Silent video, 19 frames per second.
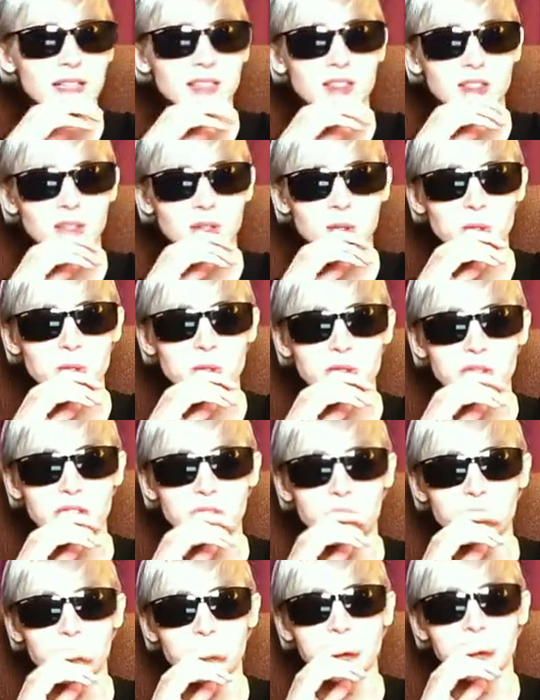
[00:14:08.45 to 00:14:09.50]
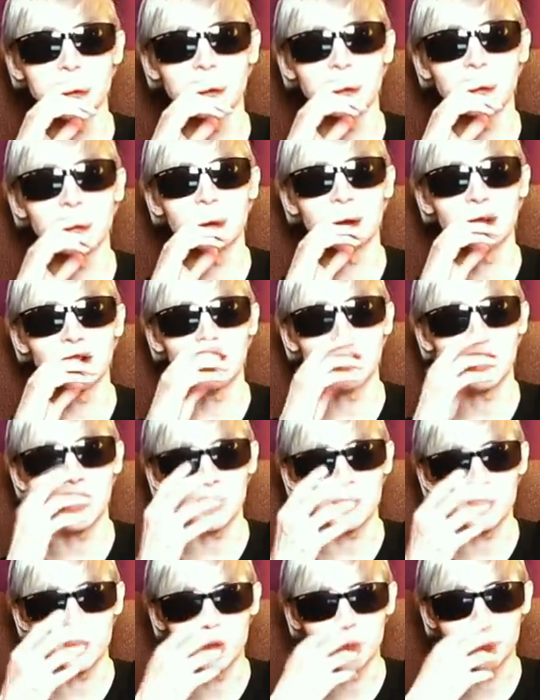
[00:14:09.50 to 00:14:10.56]
So there will be a
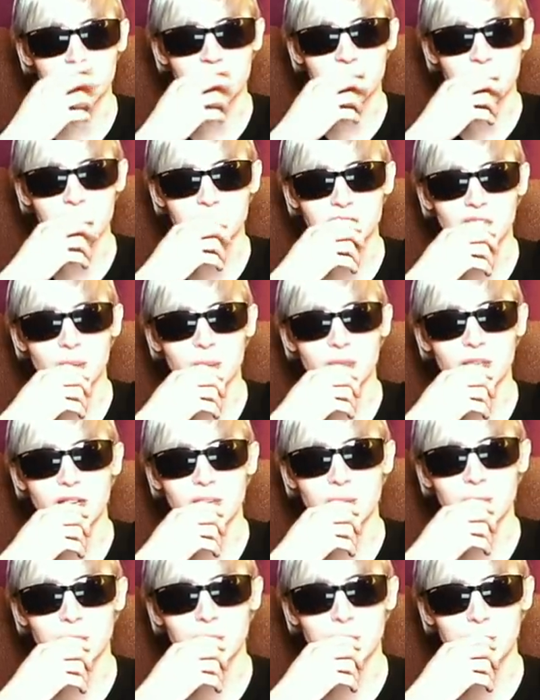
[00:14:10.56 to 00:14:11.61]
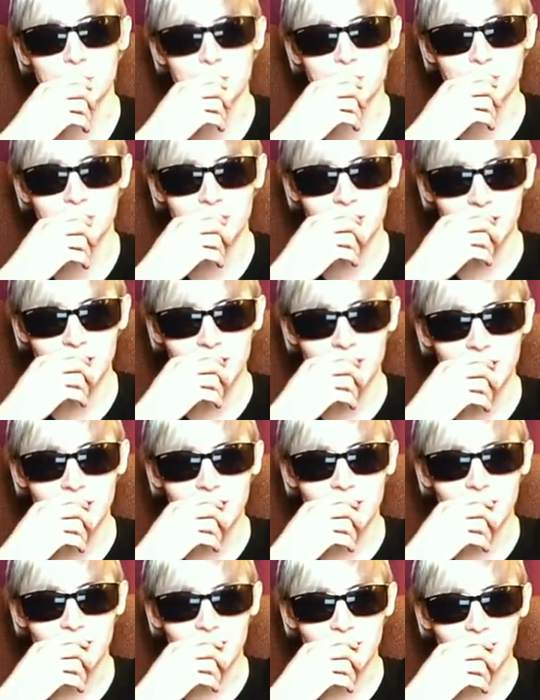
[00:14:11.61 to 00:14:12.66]
lot more videos coming
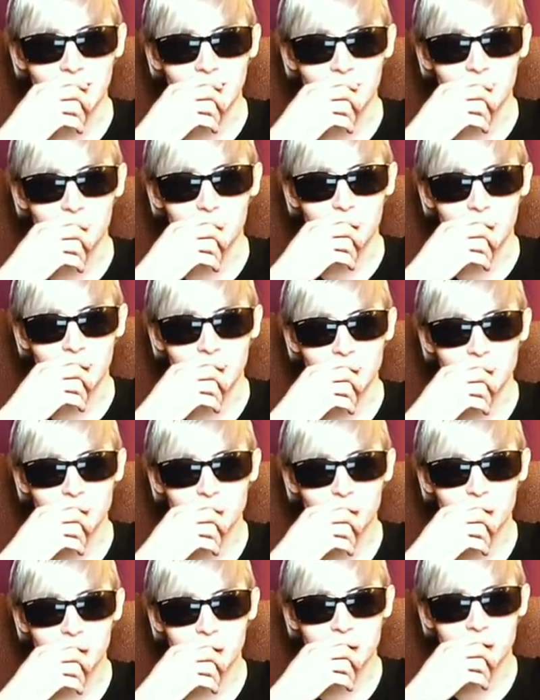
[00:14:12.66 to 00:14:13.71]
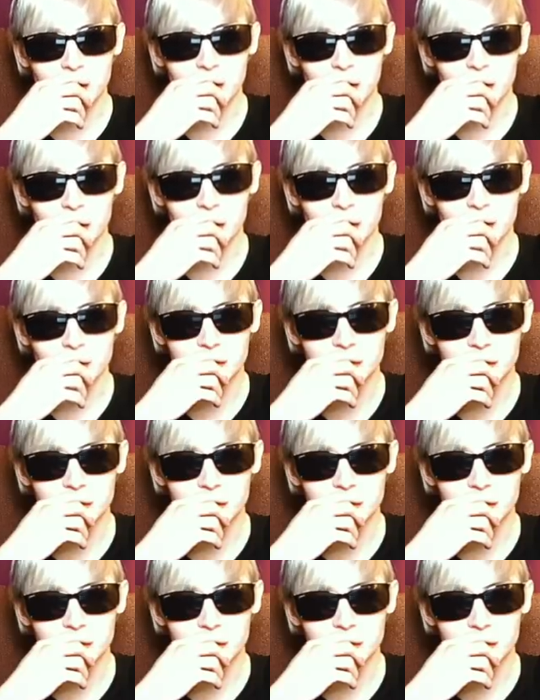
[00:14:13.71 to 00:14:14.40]
up. But I just wanted to